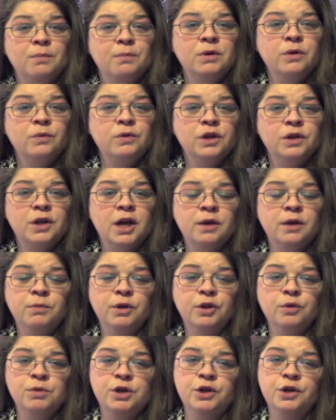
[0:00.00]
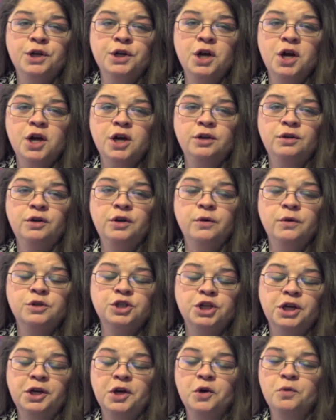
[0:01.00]
me with a 9mm gun. Go
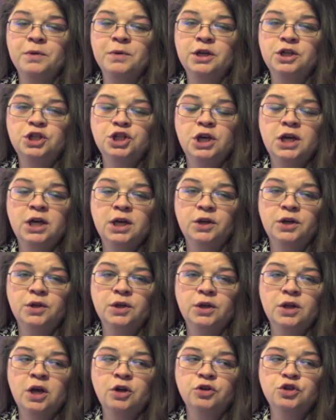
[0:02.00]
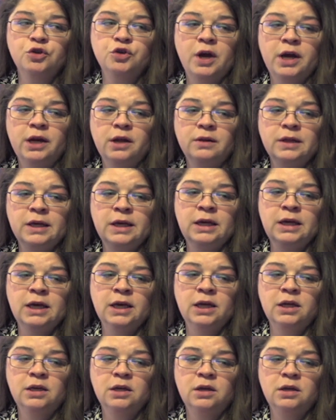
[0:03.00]
check out my channel. I'll try to link
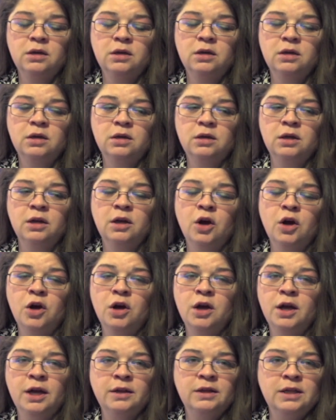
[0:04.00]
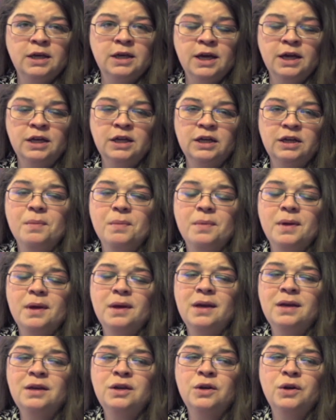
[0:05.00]
it at the end.
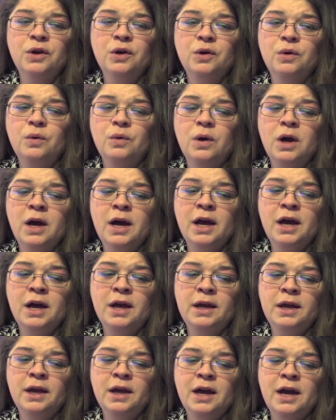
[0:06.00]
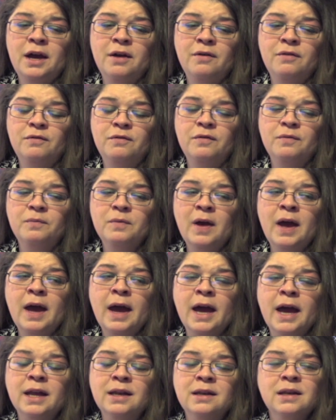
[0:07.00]
You know, I have
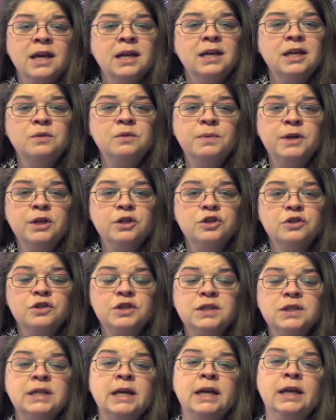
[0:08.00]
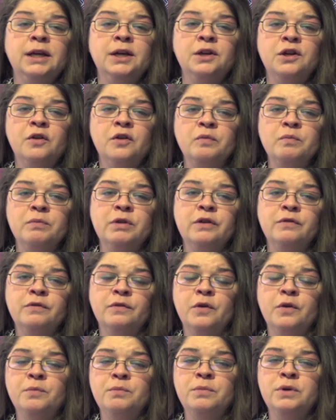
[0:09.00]
had naked pictures taken of me
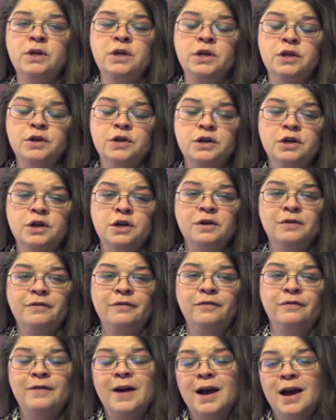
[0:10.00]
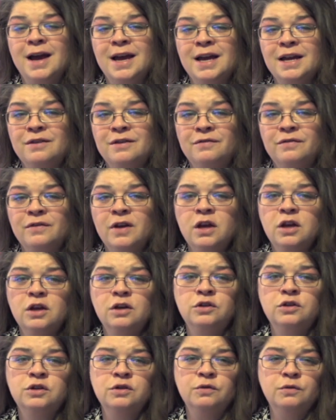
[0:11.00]
from year 5
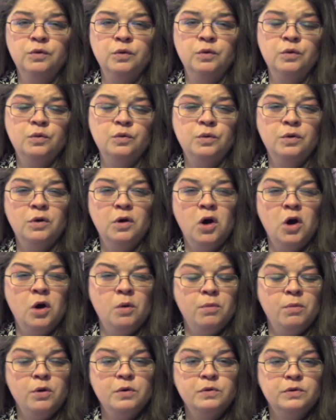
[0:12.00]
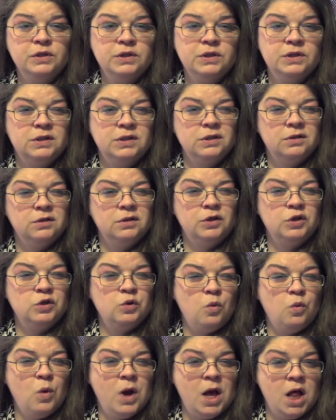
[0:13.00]
to almost
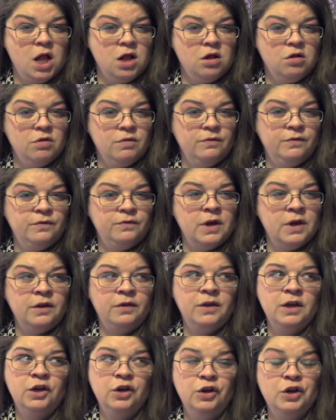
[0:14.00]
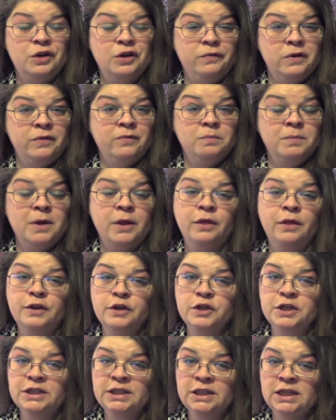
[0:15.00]
12. I think it could have even been
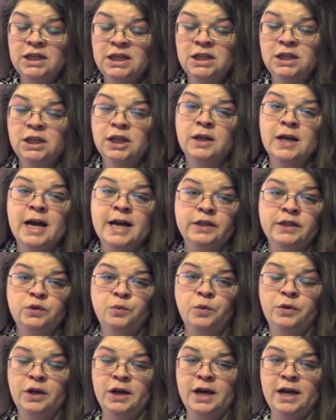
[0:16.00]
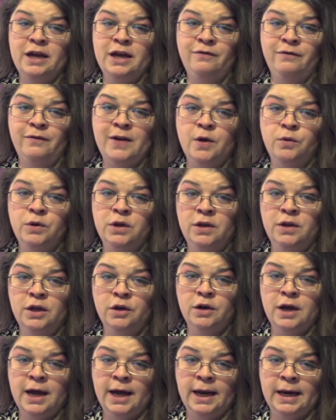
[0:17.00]
13, the last one that I had found in
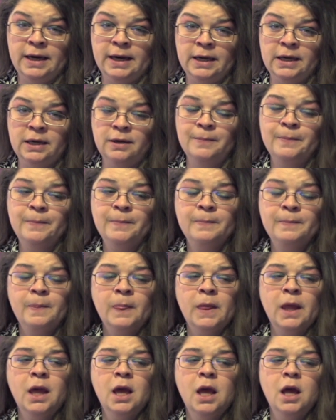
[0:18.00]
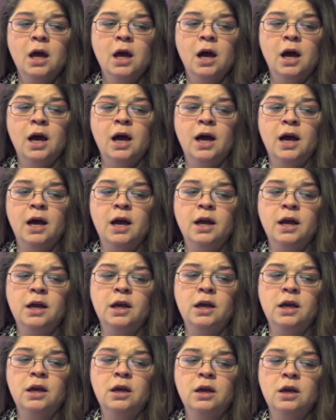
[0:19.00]
their attic.
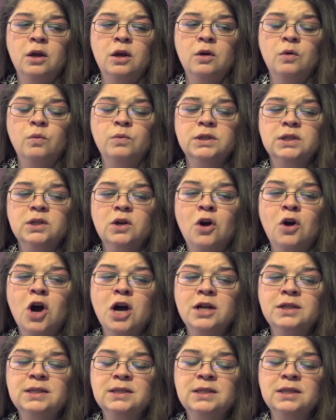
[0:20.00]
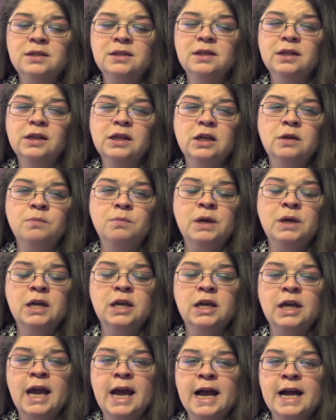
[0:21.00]
I was constantly
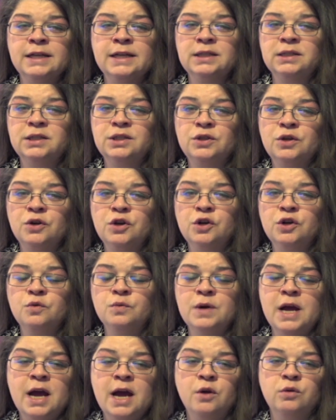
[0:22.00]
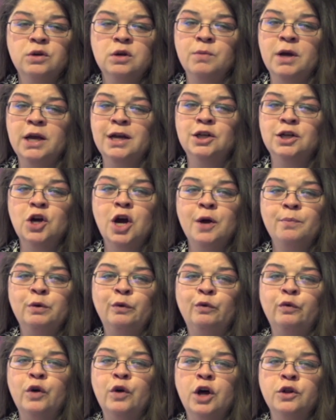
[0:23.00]
being asked to turn around, and my
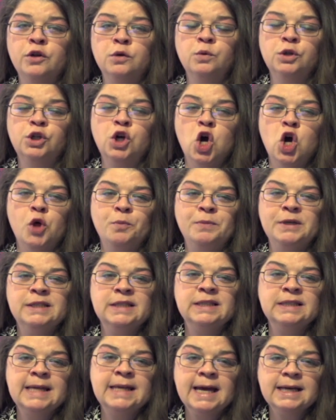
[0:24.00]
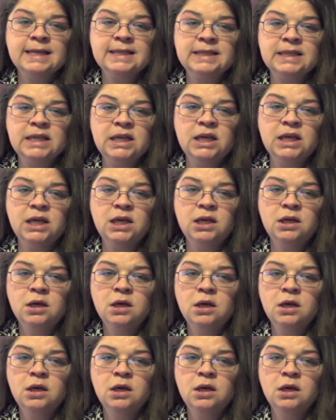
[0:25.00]
adopted father would call me sexy.